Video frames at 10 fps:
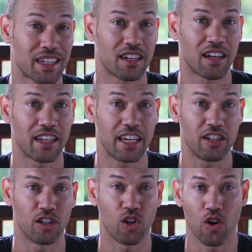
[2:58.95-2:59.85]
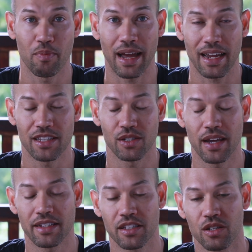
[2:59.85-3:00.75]
particularly in your lower back as you
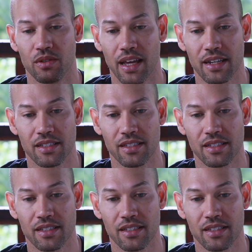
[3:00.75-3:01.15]
execute the